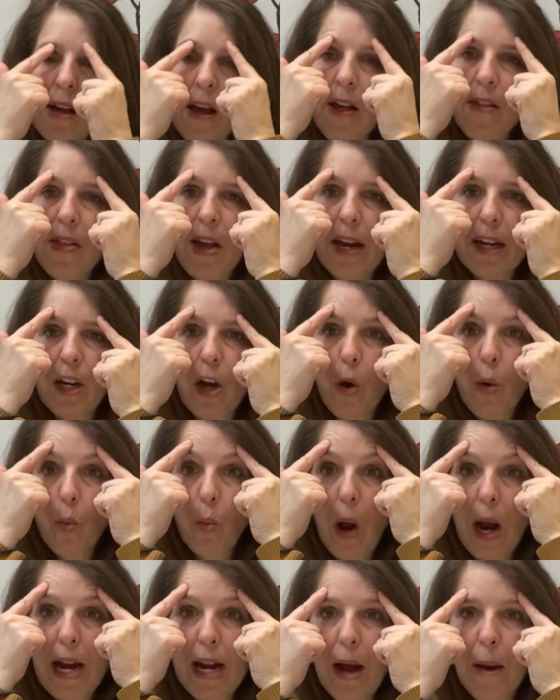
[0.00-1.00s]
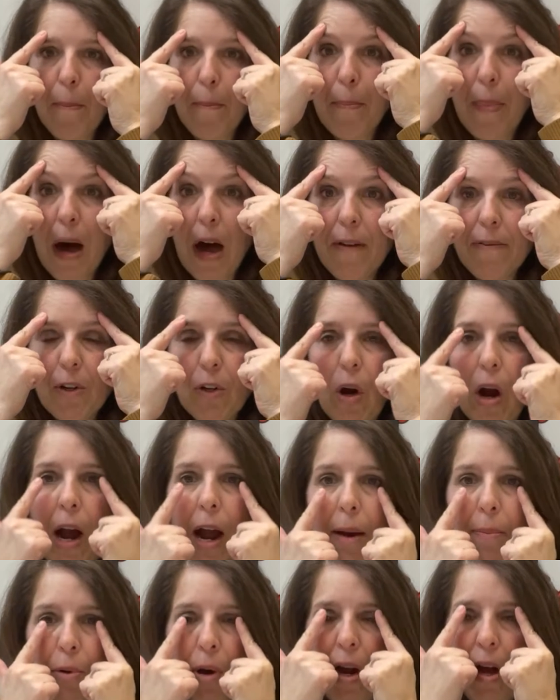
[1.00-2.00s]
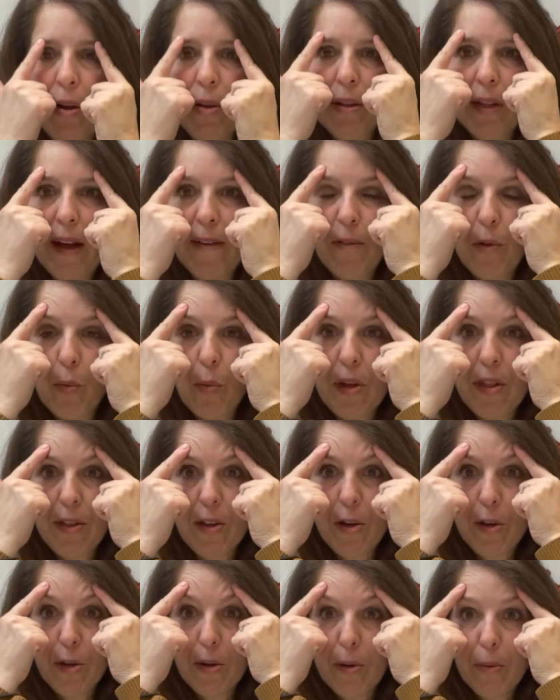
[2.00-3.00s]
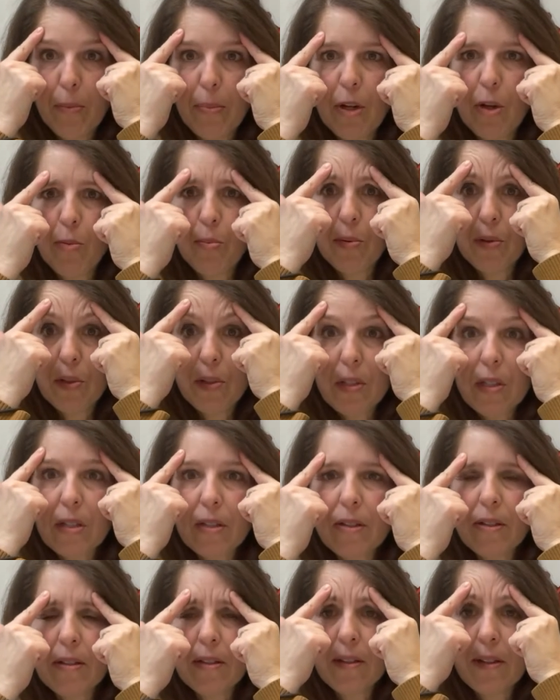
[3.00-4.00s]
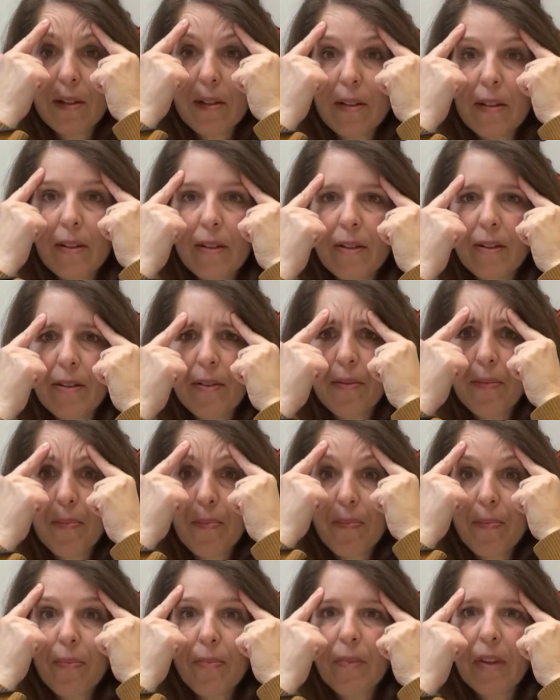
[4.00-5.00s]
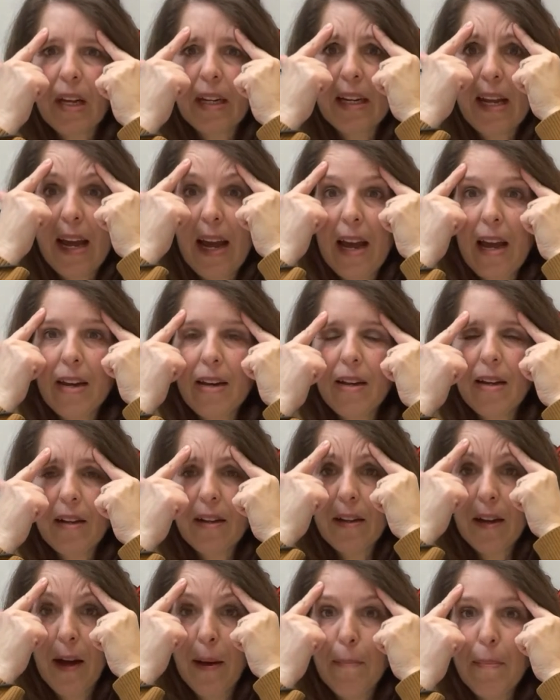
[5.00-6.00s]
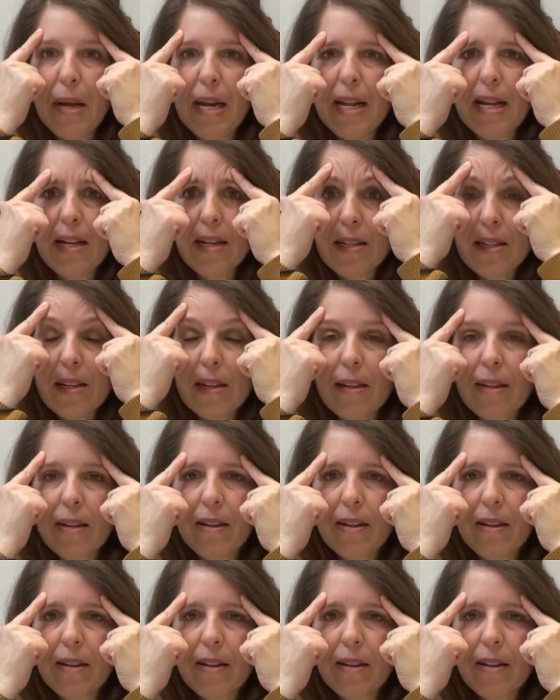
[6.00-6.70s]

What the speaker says: and then go right above your eyebrow, level with your pupils. Again, a minute.